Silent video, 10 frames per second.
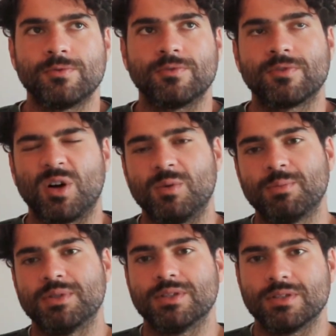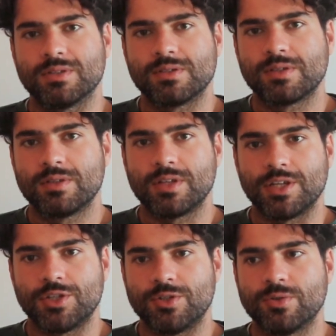of competence
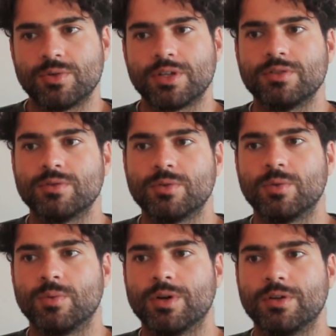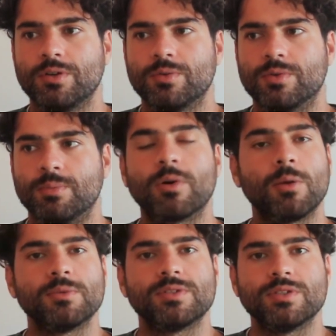that you can do what you were
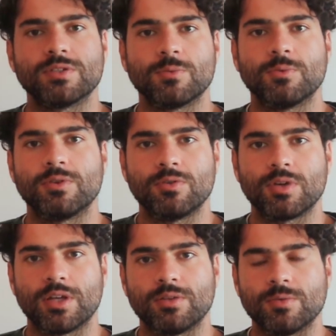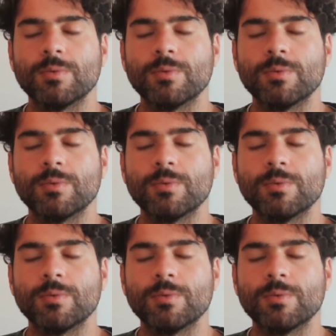promising someone you can do.